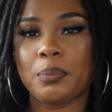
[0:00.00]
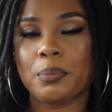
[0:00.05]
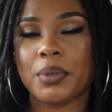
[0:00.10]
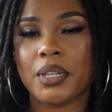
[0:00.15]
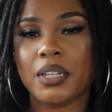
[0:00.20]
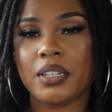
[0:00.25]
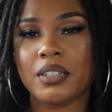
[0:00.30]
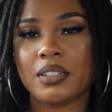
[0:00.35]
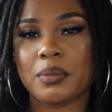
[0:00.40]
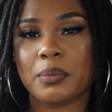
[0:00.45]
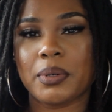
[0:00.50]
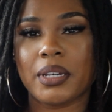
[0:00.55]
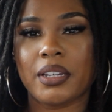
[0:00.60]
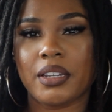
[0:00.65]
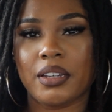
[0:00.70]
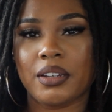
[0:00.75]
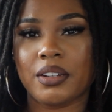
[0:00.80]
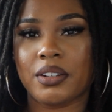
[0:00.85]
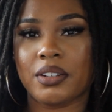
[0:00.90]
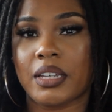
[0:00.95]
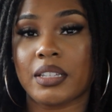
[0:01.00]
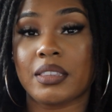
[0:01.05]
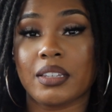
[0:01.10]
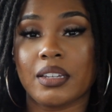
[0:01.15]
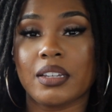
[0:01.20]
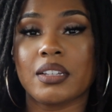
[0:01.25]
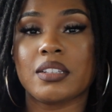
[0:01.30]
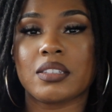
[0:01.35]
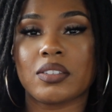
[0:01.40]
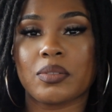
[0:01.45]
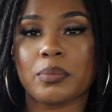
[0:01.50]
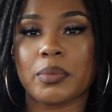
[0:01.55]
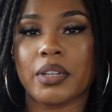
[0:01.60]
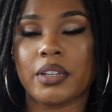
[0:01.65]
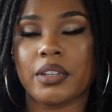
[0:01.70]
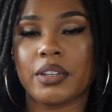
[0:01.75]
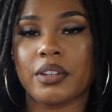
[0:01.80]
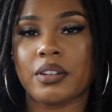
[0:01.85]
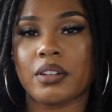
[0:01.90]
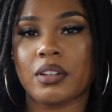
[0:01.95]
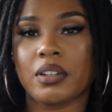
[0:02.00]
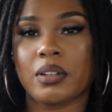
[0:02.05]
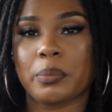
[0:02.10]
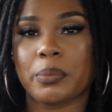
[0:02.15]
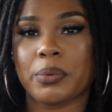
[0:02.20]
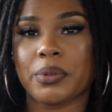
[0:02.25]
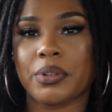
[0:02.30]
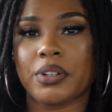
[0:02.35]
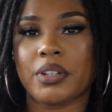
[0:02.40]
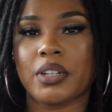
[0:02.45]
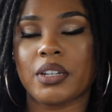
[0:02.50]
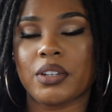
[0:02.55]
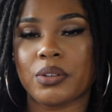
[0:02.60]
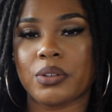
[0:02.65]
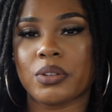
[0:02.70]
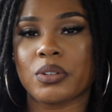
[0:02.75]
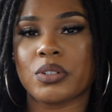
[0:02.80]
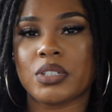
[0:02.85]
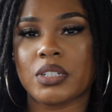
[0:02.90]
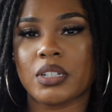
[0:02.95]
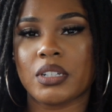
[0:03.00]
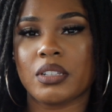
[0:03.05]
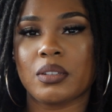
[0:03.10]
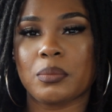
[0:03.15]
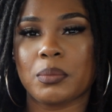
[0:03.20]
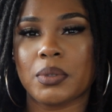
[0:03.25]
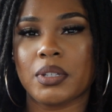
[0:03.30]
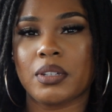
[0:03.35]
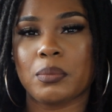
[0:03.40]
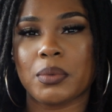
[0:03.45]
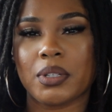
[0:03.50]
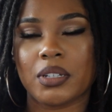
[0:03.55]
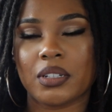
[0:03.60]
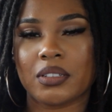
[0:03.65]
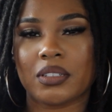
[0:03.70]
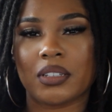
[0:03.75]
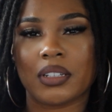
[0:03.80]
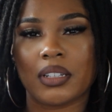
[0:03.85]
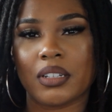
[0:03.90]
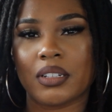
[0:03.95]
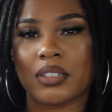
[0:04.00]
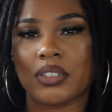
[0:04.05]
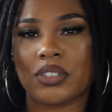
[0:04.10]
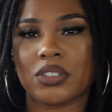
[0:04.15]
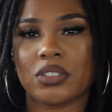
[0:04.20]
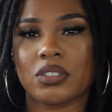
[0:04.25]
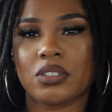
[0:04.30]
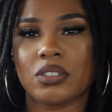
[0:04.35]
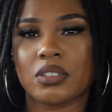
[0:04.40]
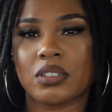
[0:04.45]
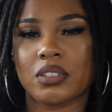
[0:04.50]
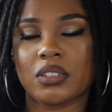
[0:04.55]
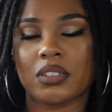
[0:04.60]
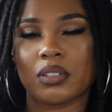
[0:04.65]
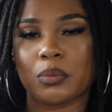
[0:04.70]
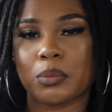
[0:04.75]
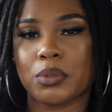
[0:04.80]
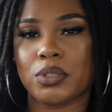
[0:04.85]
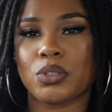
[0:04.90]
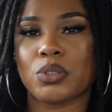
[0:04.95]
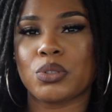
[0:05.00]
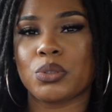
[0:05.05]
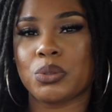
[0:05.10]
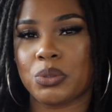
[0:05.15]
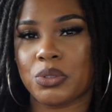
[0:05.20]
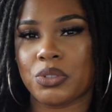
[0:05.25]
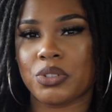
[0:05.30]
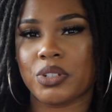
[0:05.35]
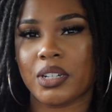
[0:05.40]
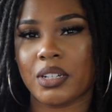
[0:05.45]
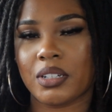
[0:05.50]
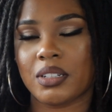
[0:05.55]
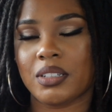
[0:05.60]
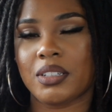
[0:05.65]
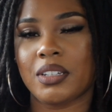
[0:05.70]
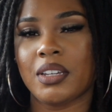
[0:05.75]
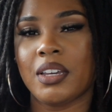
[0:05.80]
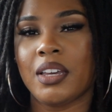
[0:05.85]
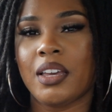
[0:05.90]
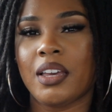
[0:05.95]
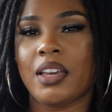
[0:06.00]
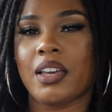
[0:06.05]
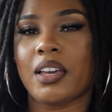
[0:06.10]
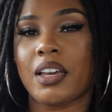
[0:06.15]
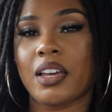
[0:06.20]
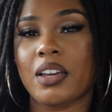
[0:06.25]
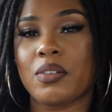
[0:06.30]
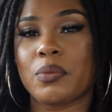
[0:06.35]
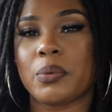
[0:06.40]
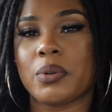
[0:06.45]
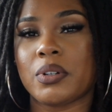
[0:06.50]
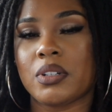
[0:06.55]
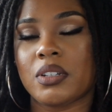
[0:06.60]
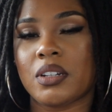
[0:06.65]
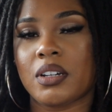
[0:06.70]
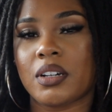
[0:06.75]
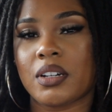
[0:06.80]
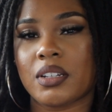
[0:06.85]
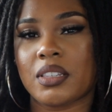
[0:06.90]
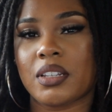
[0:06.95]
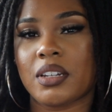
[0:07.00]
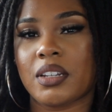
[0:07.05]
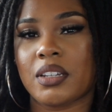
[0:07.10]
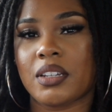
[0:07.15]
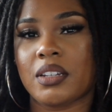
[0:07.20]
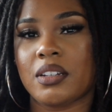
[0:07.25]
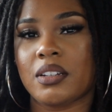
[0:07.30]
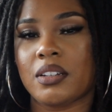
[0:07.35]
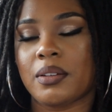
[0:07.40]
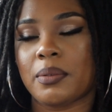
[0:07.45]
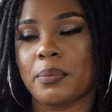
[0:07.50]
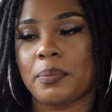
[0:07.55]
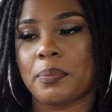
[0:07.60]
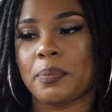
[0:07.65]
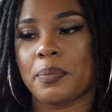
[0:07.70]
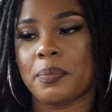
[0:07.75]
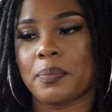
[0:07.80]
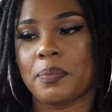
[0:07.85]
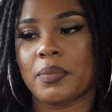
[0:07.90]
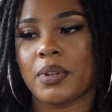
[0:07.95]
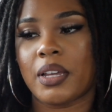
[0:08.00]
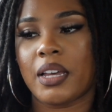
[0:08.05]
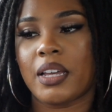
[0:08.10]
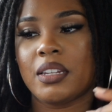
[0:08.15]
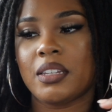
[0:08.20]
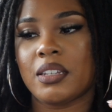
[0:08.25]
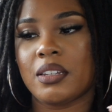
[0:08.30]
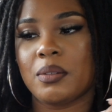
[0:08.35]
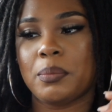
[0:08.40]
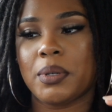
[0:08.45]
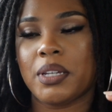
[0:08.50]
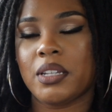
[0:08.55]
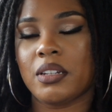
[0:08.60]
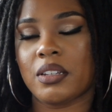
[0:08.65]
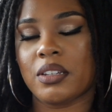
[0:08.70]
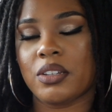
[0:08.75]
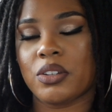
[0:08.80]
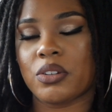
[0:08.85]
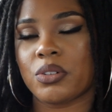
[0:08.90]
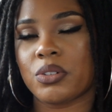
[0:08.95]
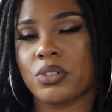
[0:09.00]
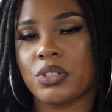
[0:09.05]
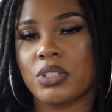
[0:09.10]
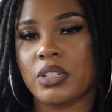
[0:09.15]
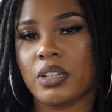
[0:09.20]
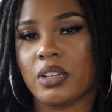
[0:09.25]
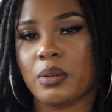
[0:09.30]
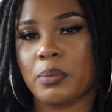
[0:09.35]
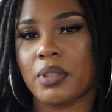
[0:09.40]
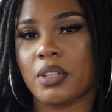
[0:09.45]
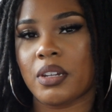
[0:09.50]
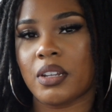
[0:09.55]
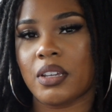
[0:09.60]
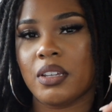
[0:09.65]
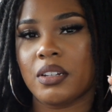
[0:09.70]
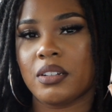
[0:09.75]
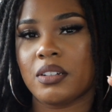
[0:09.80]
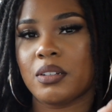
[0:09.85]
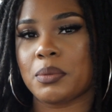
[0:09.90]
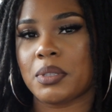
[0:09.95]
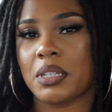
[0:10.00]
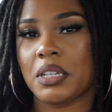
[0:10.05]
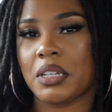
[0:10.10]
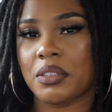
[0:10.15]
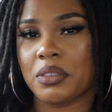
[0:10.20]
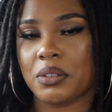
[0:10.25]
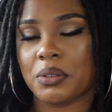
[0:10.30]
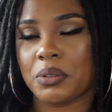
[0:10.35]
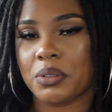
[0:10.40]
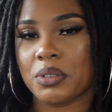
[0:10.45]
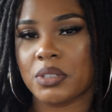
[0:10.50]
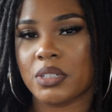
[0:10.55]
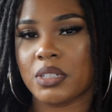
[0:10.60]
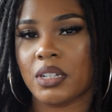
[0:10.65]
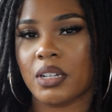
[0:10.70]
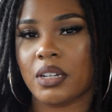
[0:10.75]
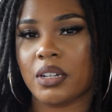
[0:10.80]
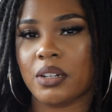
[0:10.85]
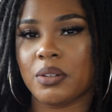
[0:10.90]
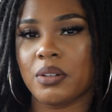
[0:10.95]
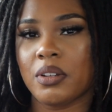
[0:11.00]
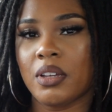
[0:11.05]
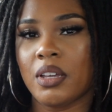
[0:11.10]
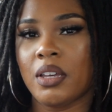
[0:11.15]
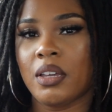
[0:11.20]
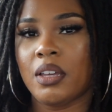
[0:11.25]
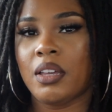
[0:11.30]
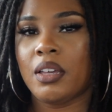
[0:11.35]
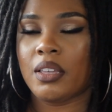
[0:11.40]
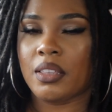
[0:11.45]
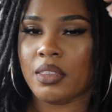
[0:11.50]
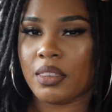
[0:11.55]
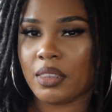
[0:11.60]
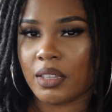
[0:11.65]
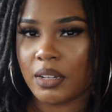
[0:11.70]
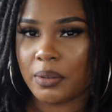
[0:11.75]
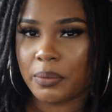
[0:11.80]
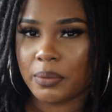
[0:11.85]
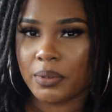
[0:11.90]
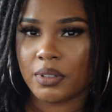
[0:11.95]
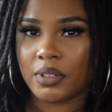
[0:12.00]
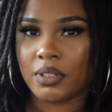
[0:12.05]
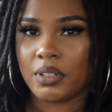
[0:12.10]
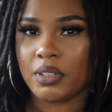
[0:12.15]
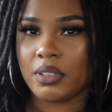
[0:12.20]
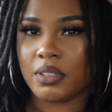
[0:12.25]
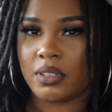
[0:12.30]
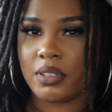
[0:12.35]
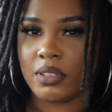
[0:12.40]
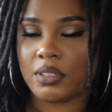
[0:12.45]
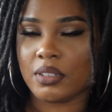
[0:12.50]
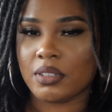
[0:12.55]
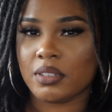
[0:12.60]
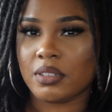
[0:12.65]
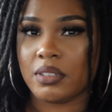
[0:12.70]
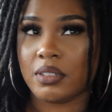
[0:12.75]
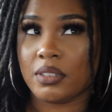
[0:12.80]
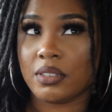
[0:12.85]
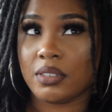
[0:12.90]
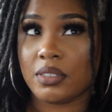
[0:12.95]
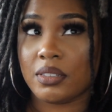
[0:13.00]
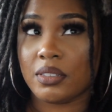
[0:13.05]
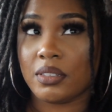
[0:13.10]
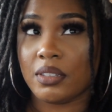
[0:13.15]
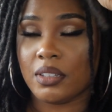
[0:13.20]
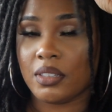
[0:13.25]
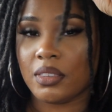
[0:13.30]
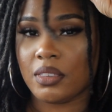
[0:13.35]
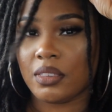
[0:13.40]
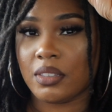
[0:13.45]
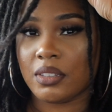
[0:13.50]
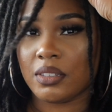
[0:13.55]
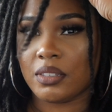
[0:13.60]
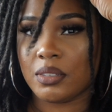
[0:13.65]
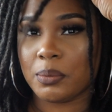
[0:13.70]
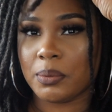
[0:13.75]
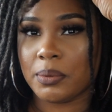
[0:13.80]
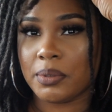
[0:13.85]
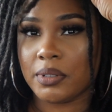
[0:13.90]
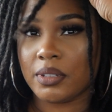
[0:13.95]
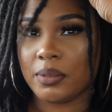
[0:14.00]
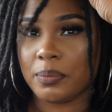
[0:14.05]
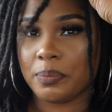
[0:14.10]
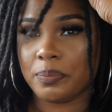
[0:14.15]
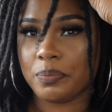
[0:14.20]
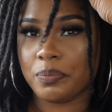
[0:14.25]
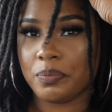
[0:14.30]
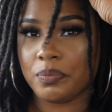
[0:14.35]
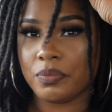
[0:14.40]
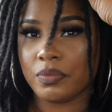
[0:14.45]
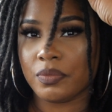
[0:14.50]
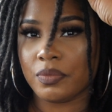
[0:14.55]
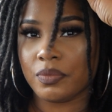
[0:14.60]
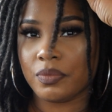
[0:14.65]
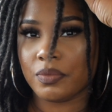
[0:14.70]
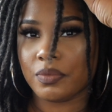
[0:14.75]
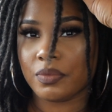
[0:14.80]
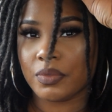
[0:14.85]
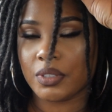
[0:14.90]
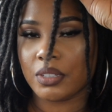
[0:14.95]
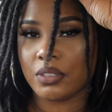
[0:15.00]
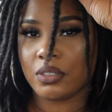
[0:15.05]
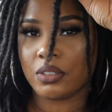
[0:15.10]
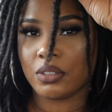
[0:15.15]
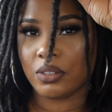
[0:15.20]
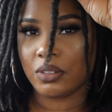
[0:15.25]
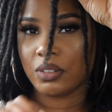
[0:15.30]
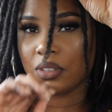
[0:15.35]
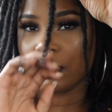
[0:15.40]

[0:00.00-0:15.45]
bend my hair, like the ends of my hair upward, and crochet them in because the ends just looked a little bit too straggly. I have one lock that I did bend it and crochet it, but then I ended up taking the crochet out. That one is this one, so you